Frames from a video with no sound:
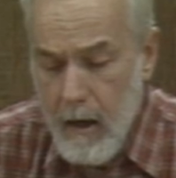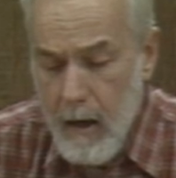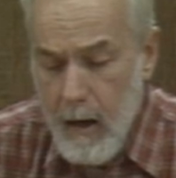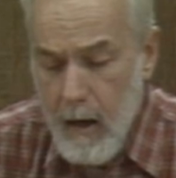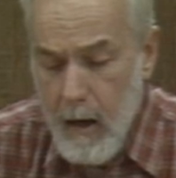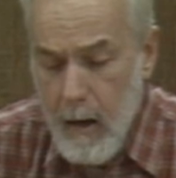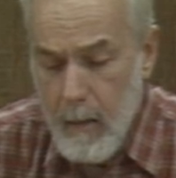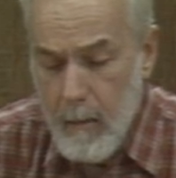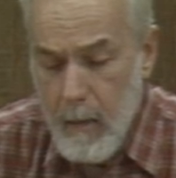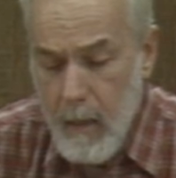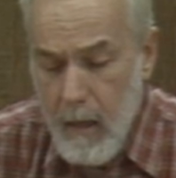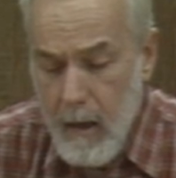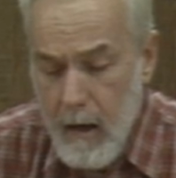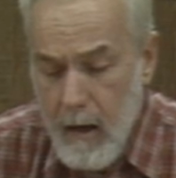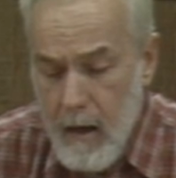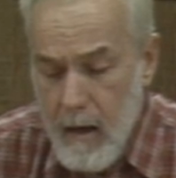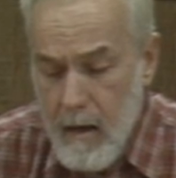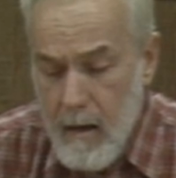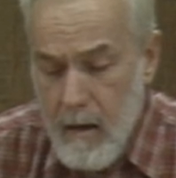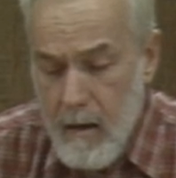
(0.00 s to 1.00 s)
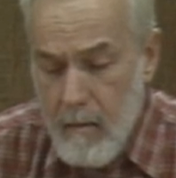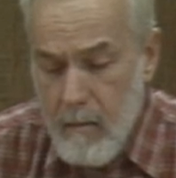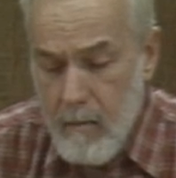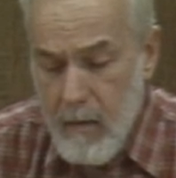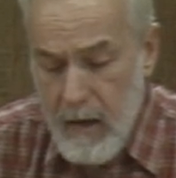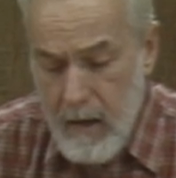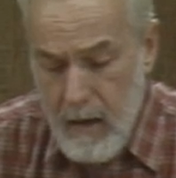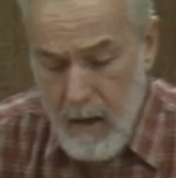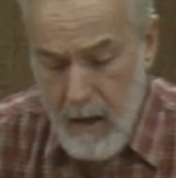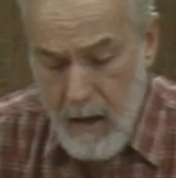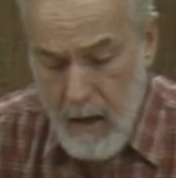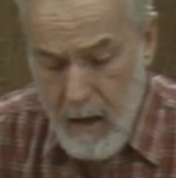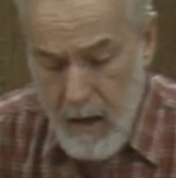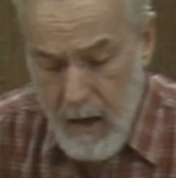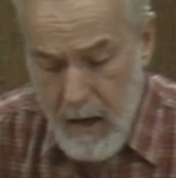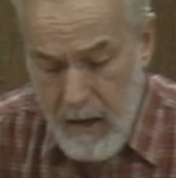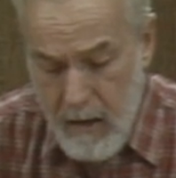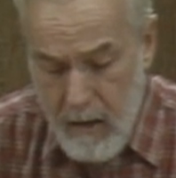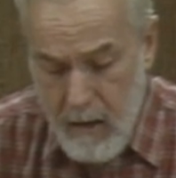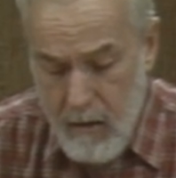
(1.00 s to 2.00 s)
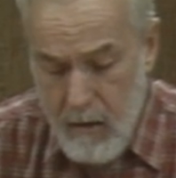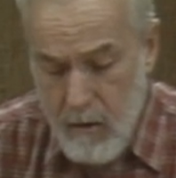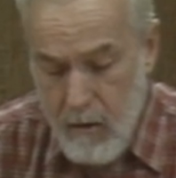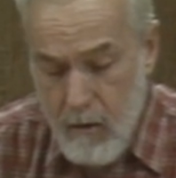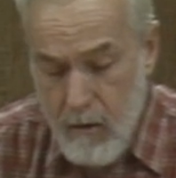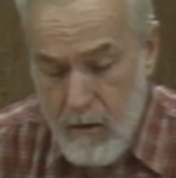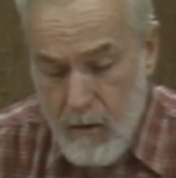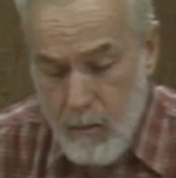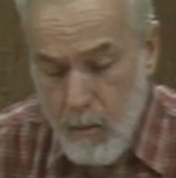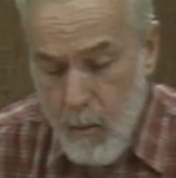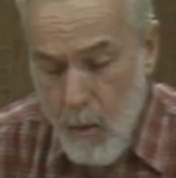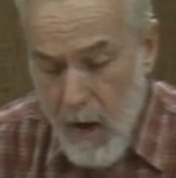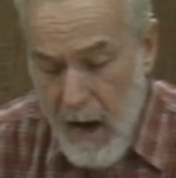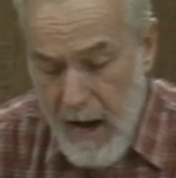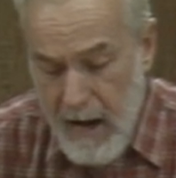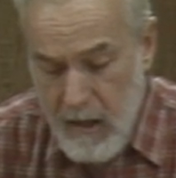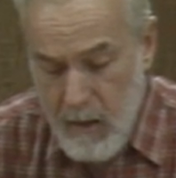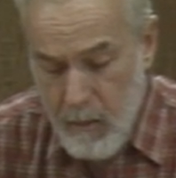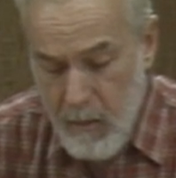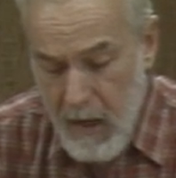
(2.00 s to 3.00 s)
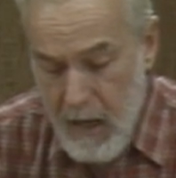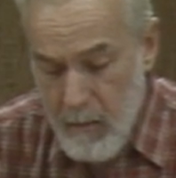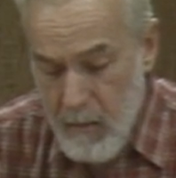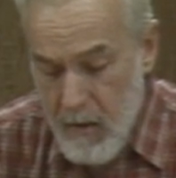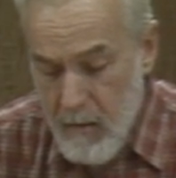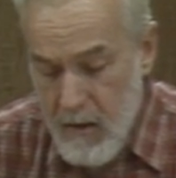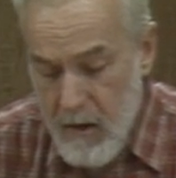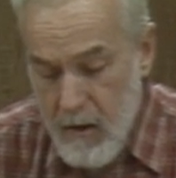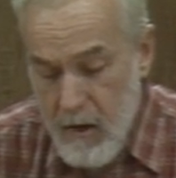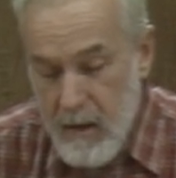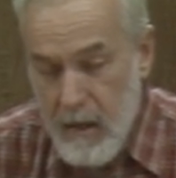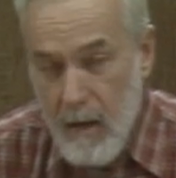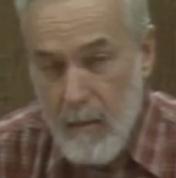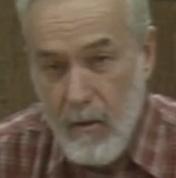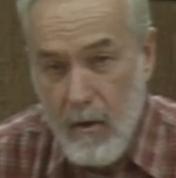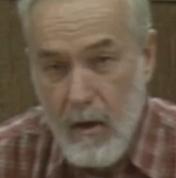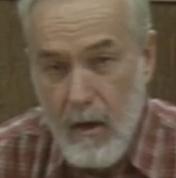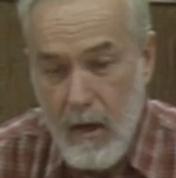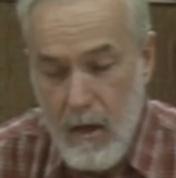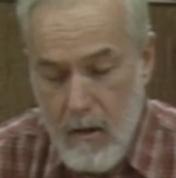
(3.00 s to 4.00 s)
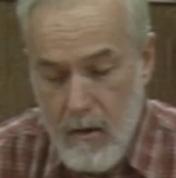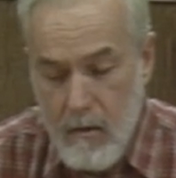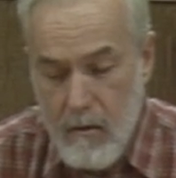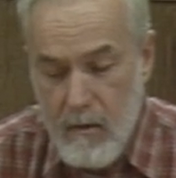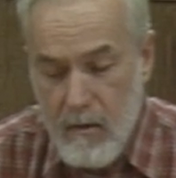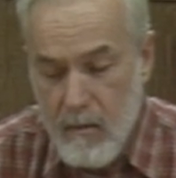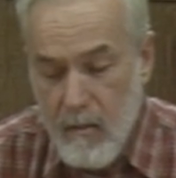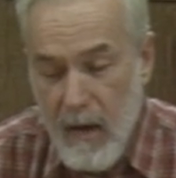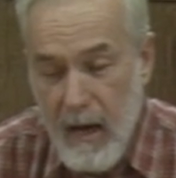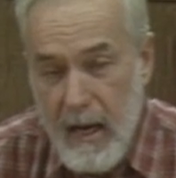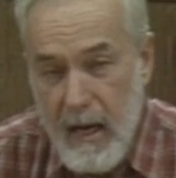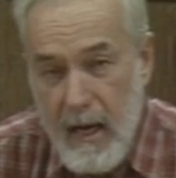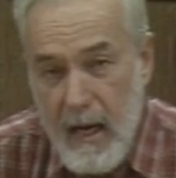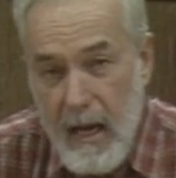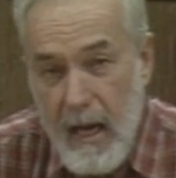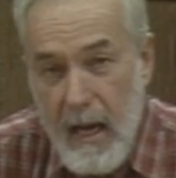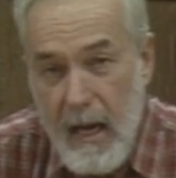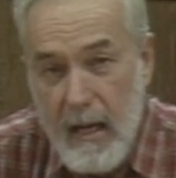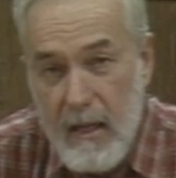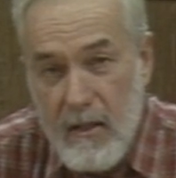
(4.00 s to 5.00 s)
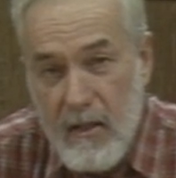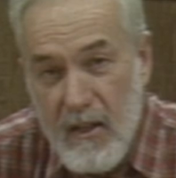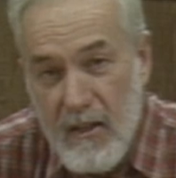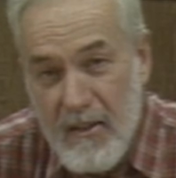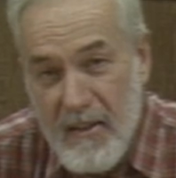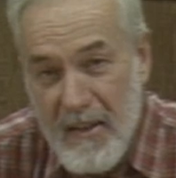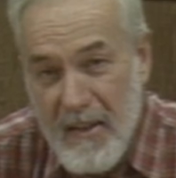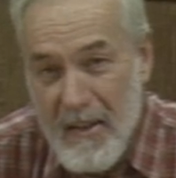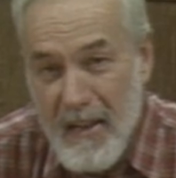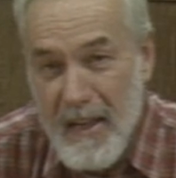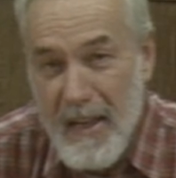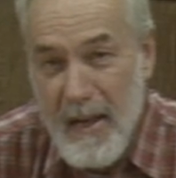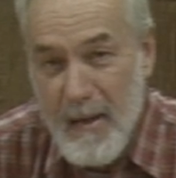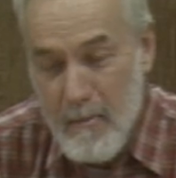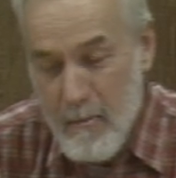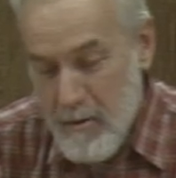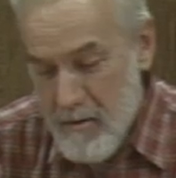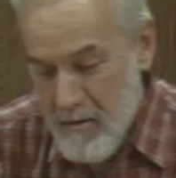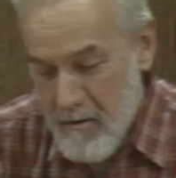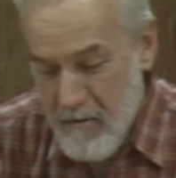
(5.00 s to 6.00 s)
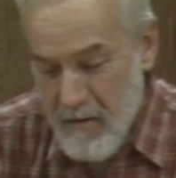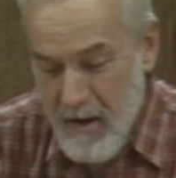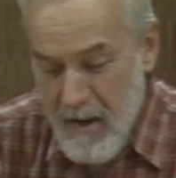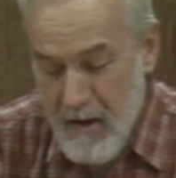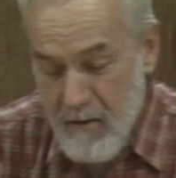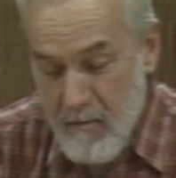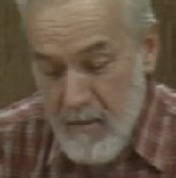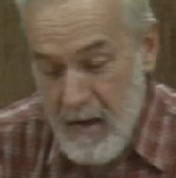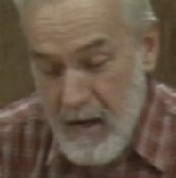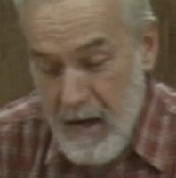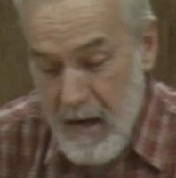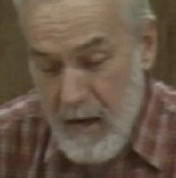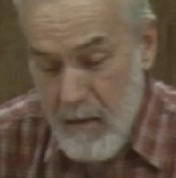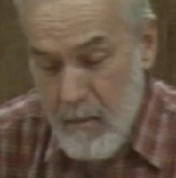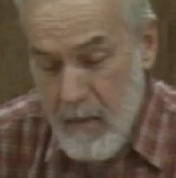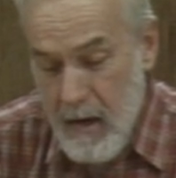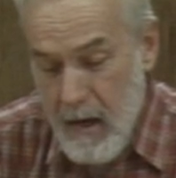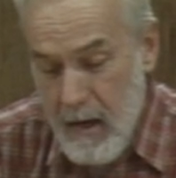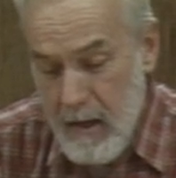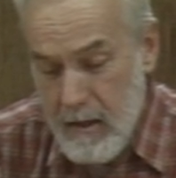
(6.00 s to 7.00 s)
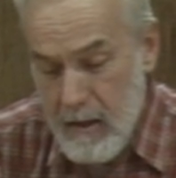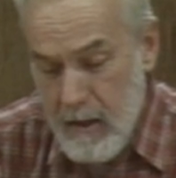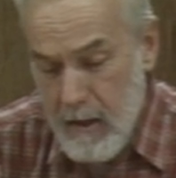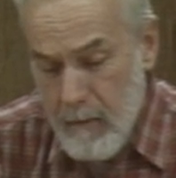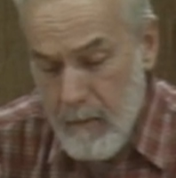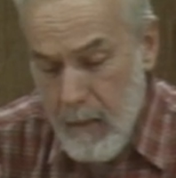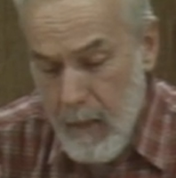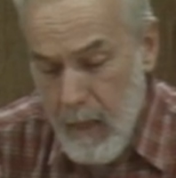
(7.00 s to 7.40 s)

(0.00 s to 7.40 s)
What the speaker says: But I used wax paper because I'm going to use my hands as the clamp with the 5-minute epoxy.